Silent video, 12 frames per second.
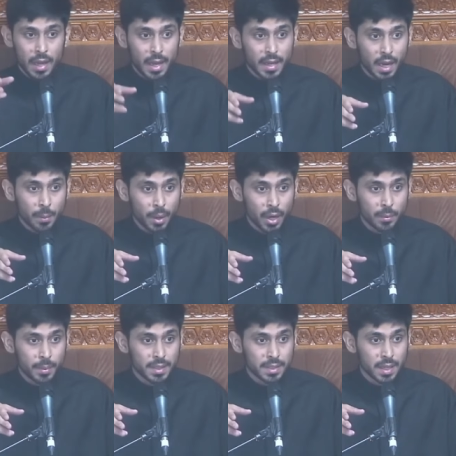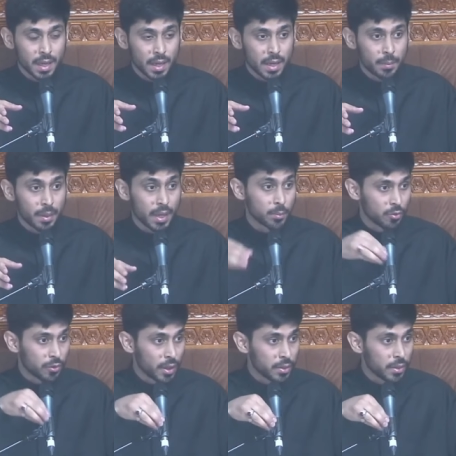and Aban bin Taghlib and
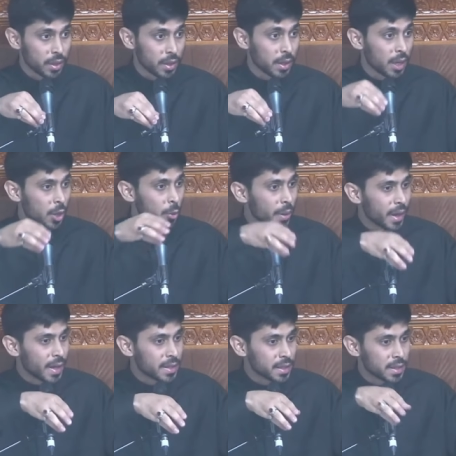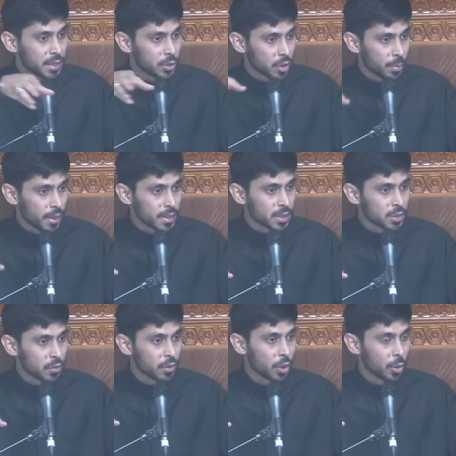Mufaddal, we entered into the
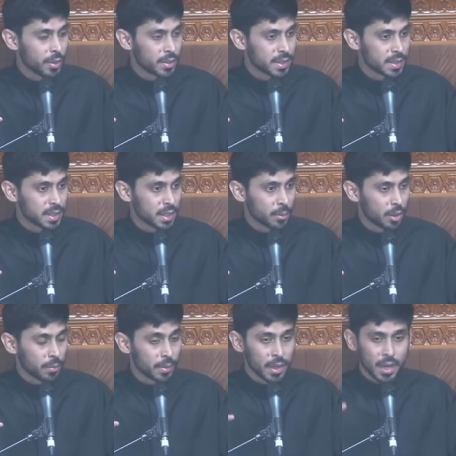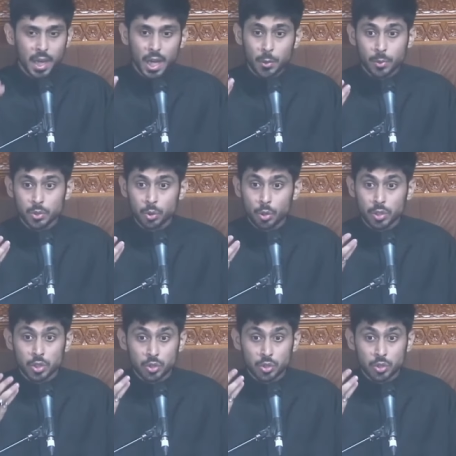presence of the holy sixth Imam and we saw a